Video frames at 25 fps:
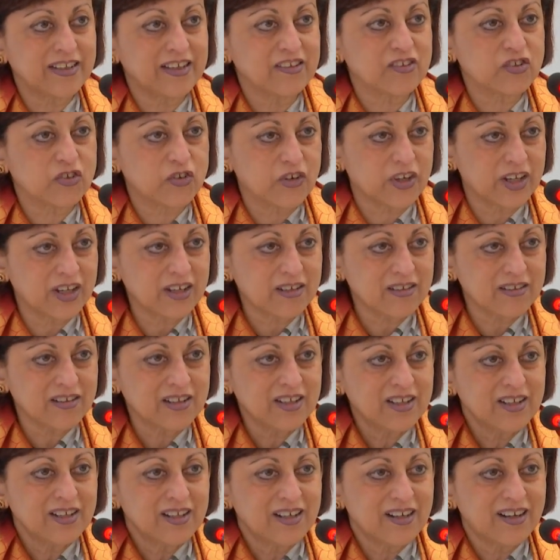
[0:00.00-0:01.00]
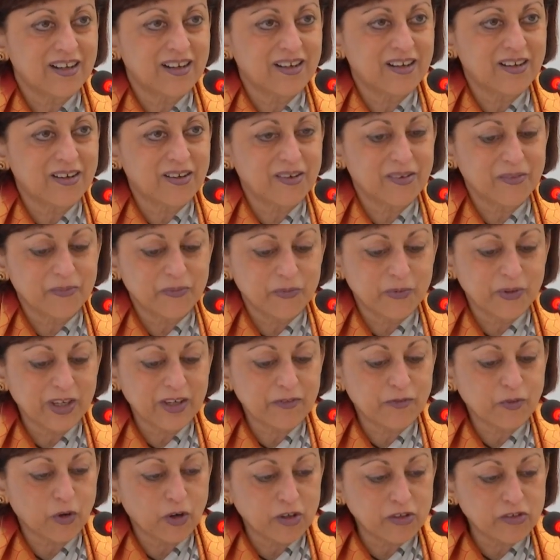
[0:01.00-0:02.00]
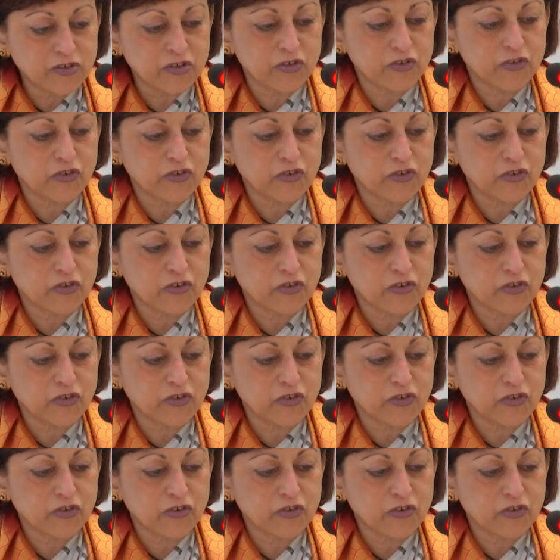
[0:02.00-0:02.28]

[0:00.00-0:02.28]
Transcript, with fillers: that's great. Uh, we've also